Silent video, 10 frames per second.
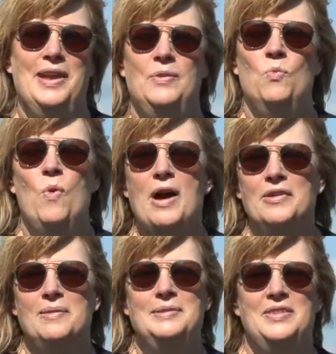and
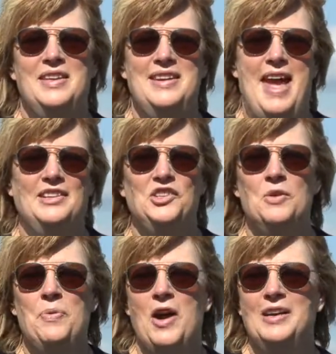welcome to the
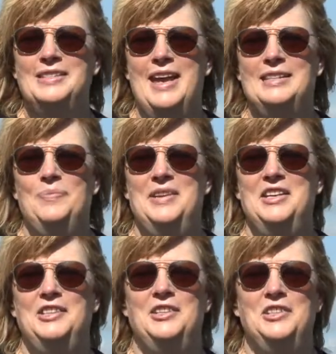National Parks Expedition